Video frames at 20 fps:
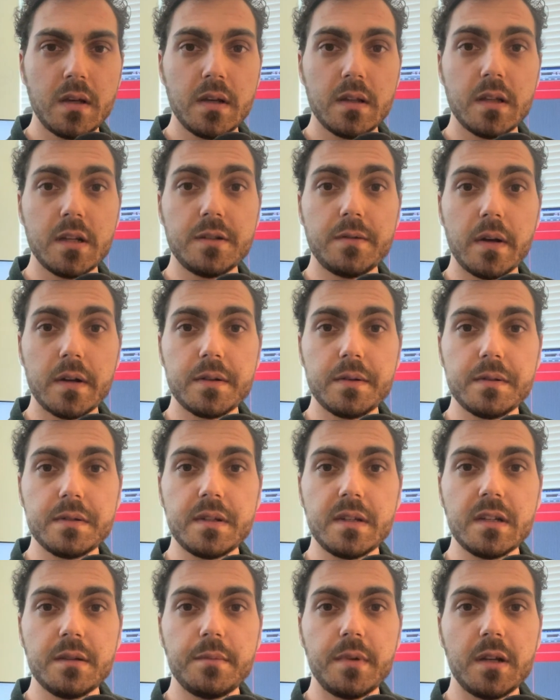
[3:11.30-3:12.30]
The directors
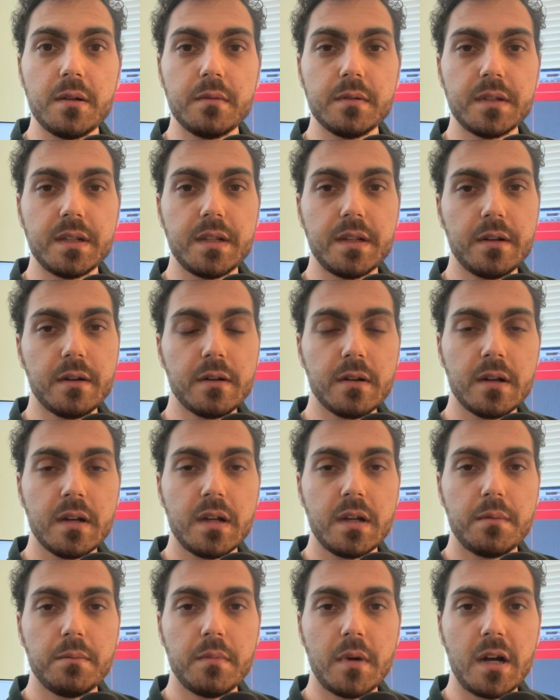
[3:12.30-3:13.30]
need to be able to hear
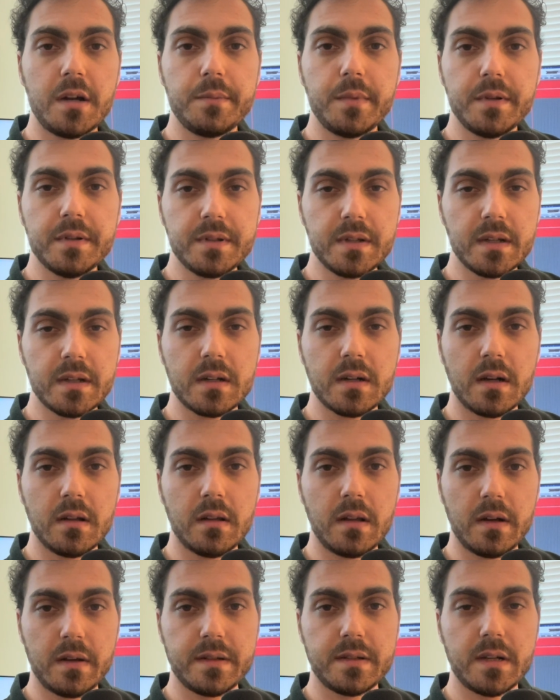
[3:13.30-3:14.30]
my music
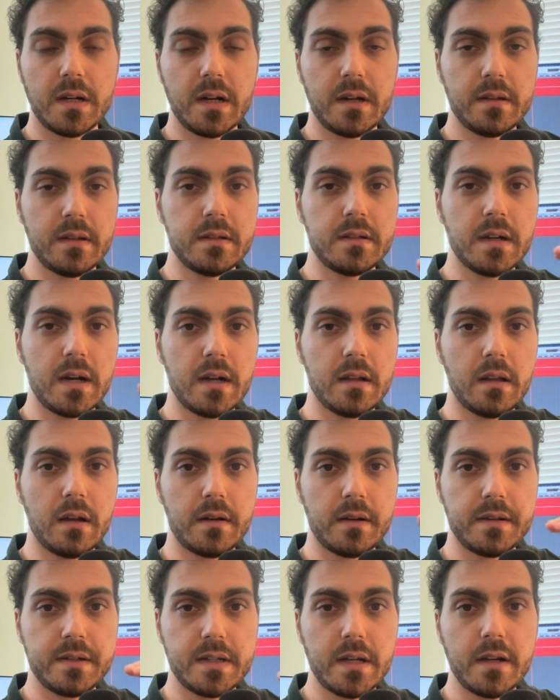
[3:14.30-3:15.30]
alongside the dialogue
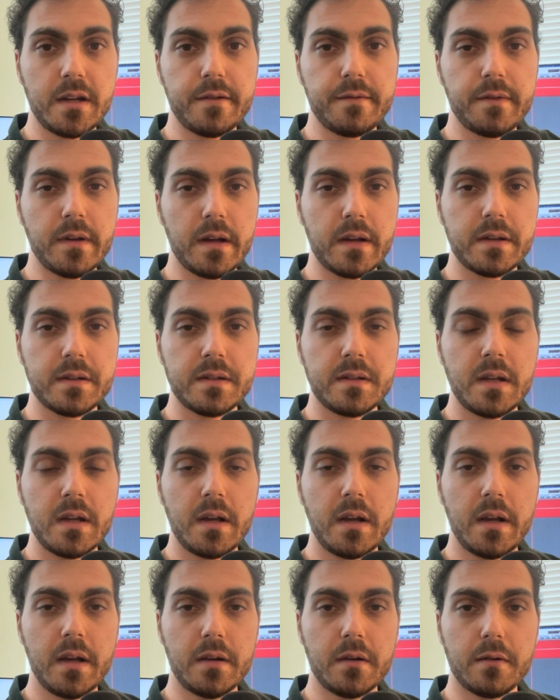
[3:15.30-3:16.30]
and sound effects
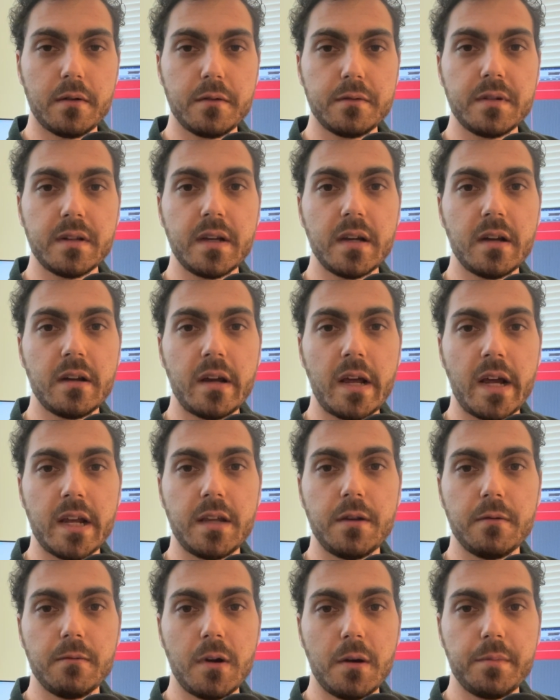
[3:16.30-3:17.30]
in order to get an
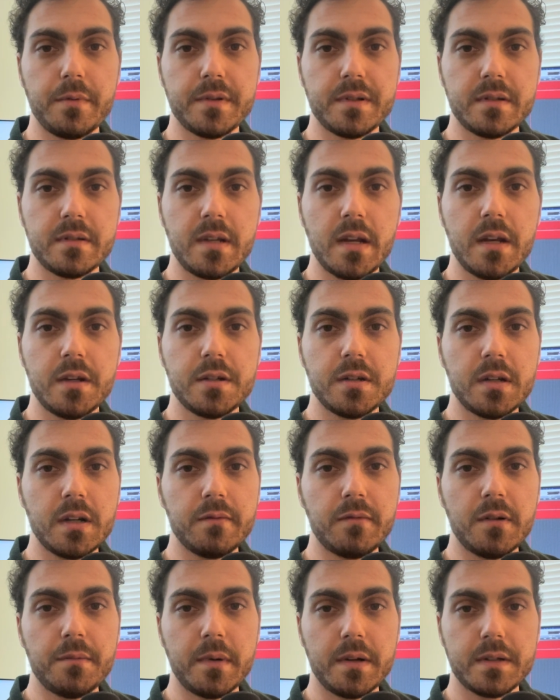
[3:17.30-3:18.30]
accurate representation of
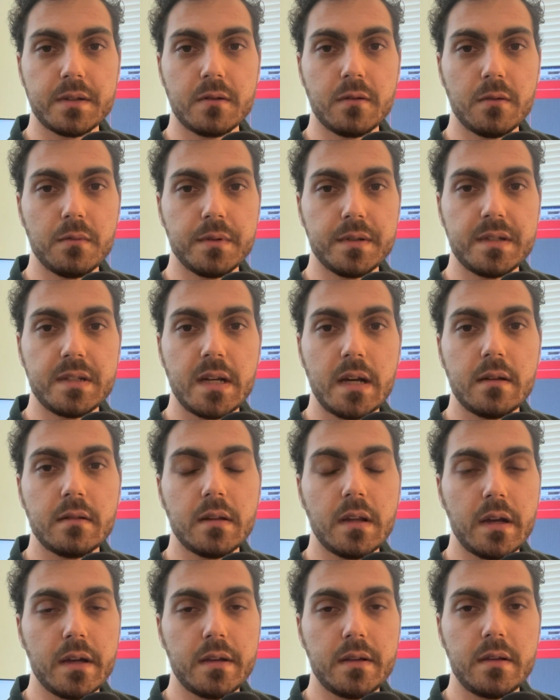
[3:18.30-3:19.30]
what my score would sound
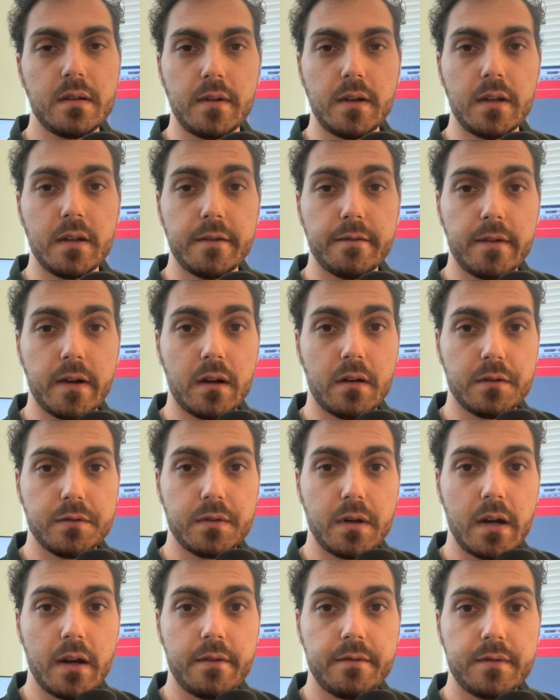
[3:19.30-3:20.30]
like in the final
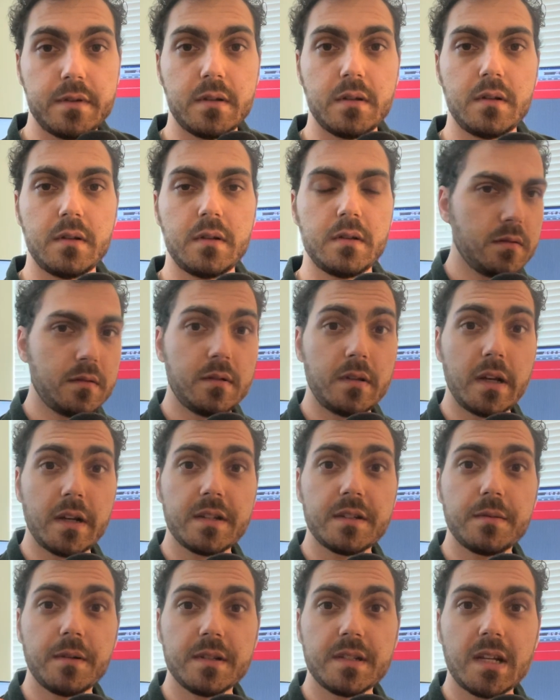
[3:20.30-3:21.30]
draft.
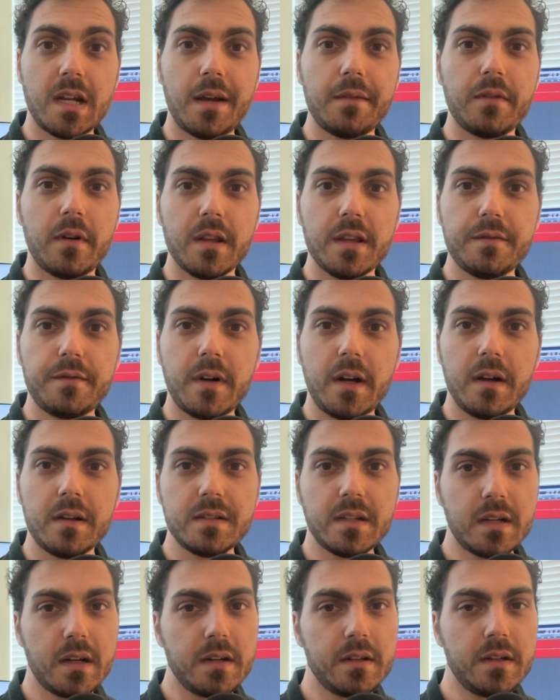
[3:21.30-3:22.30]
Next, once I have all the files
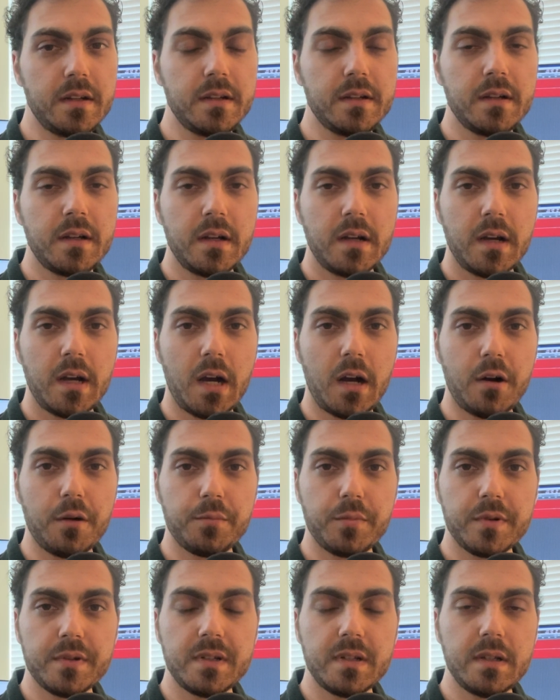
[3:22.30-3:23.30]
that I need, I will
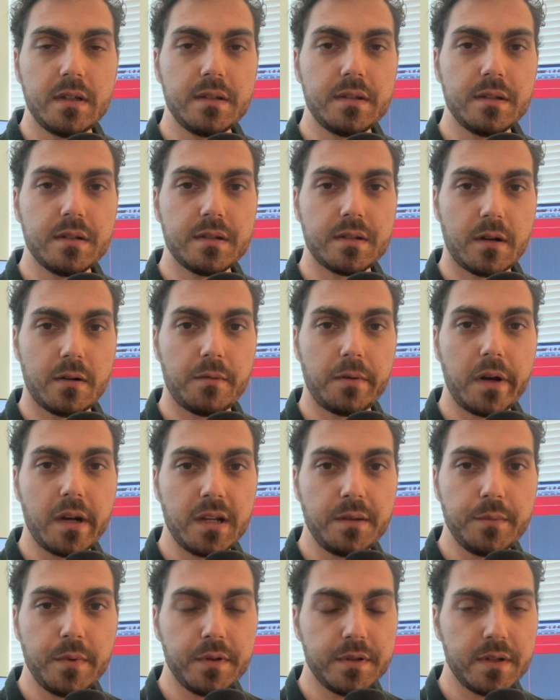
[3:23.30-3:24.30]
proceed to start
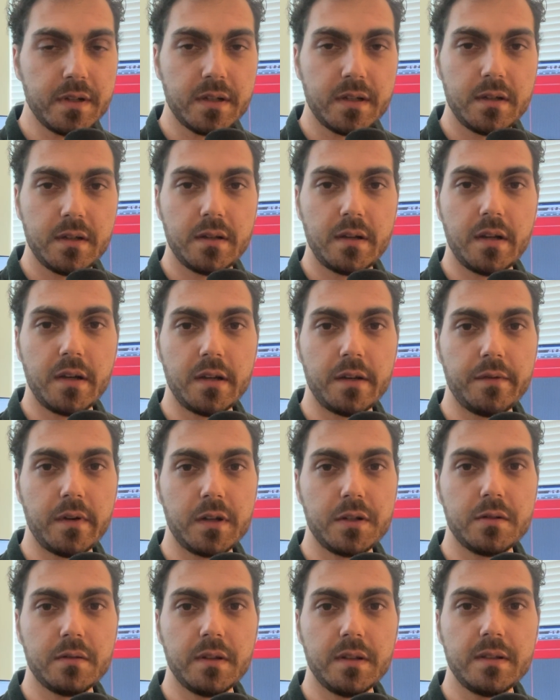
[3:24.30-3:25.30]
writing music and
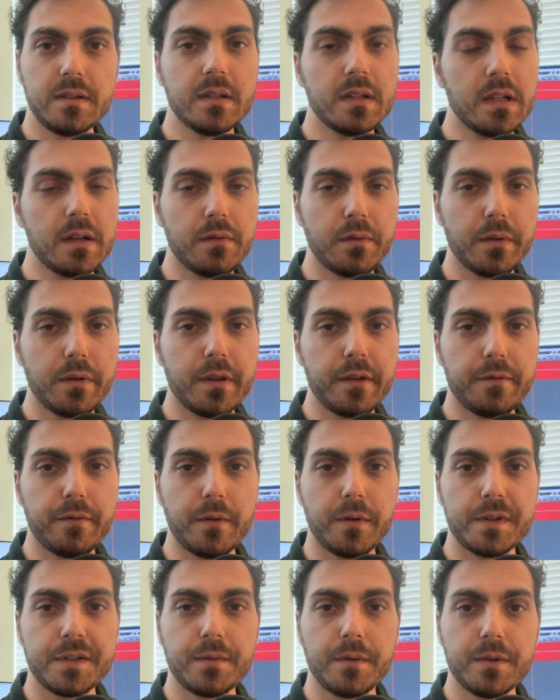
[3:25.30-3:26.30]
eventually deliver the
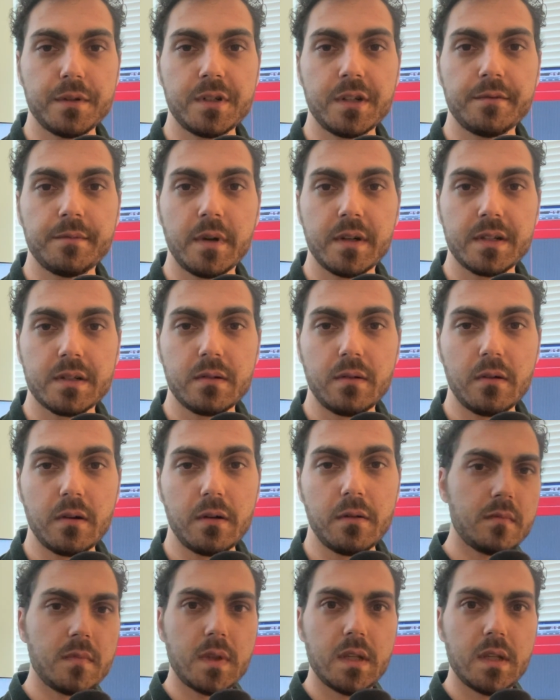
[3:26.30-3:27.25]
first version of my score.